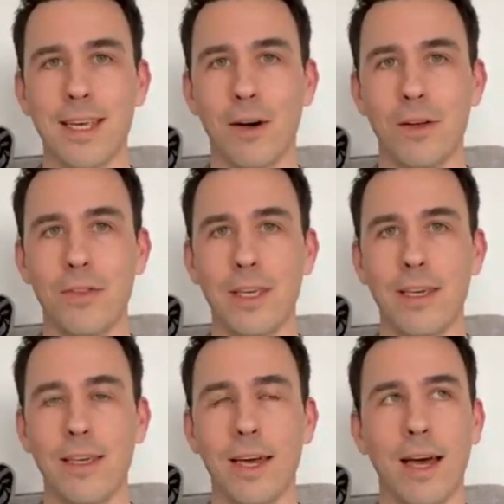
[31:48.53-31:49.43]
on
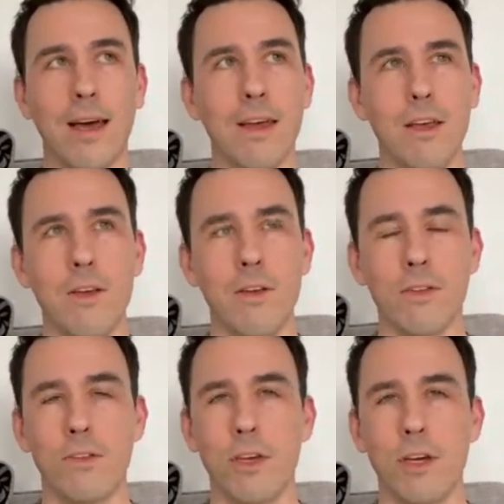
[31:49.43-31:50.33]
the
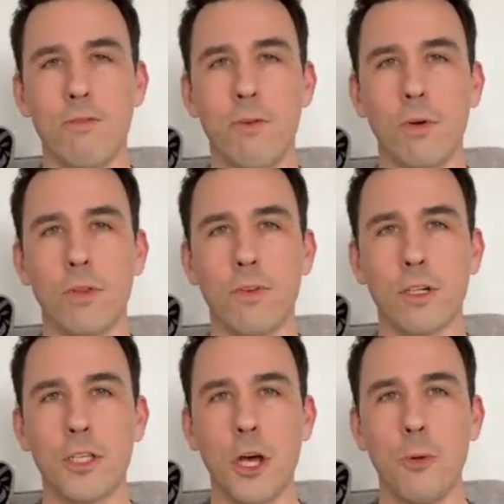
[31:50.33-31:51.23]
3rd or 4th of
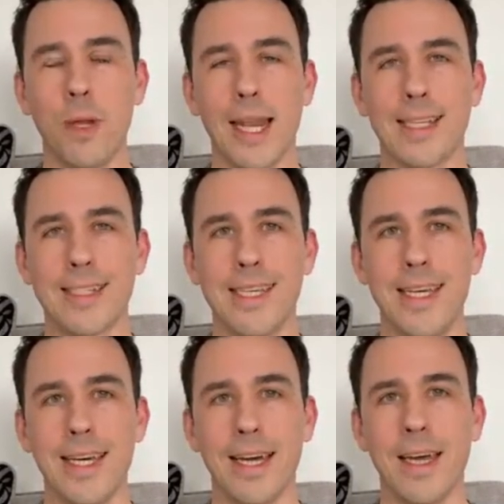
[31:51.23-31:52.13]
October last
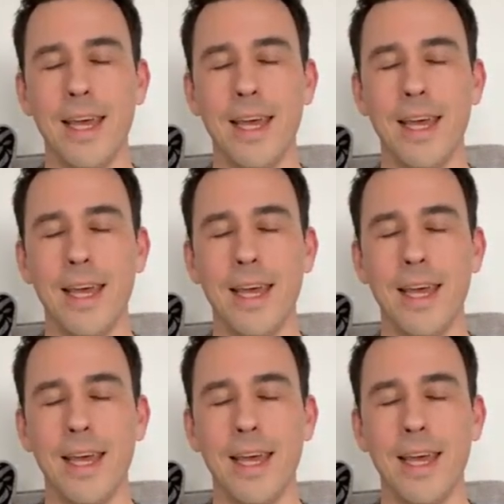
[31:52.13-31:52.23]
year.